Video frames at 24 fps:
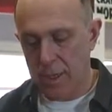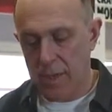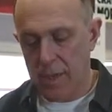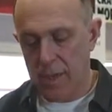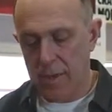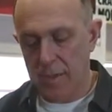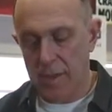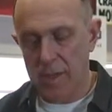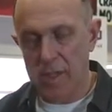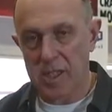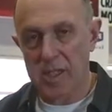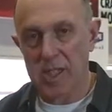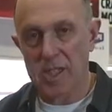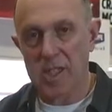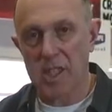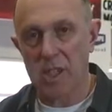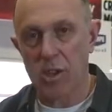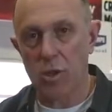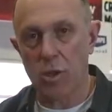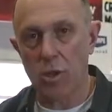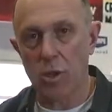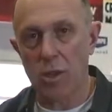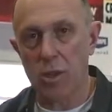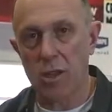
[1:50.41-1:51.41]
There is
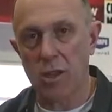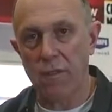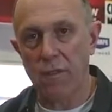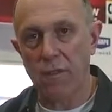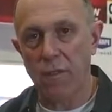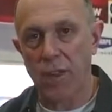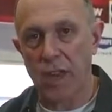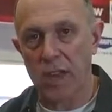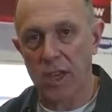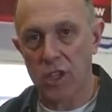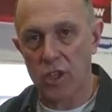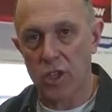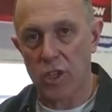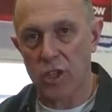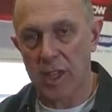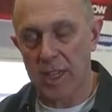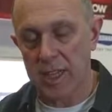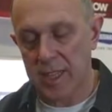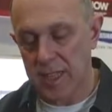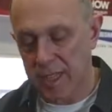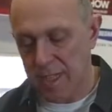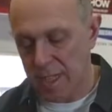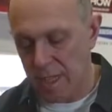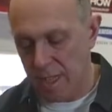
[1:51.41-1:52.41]
zero deflection
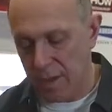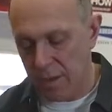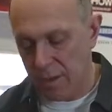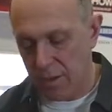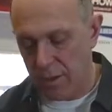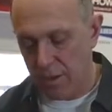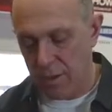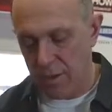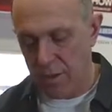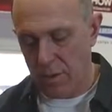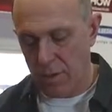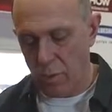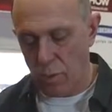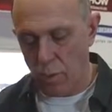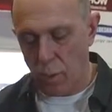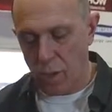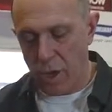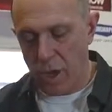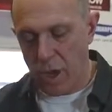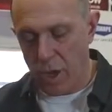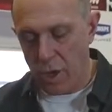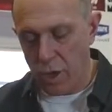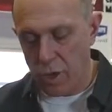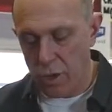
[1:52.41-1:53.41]
at center.
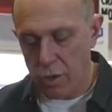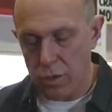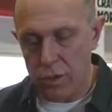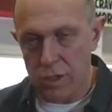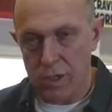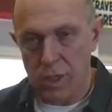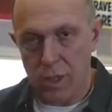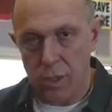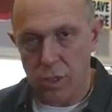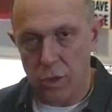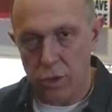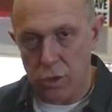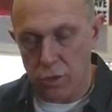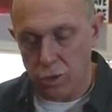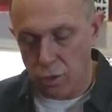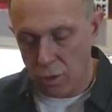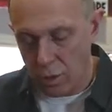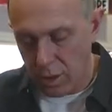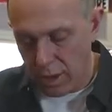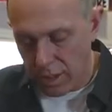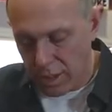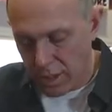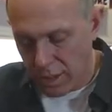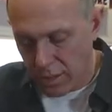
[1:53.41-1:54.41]
We are using a
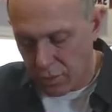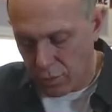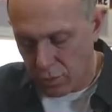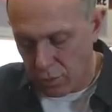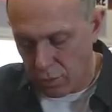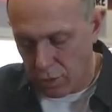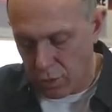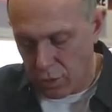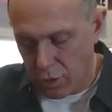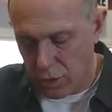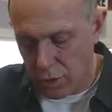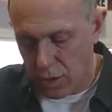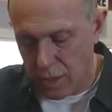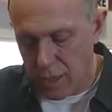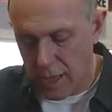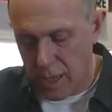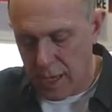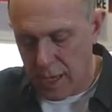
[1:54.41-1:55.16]
dual extrusion.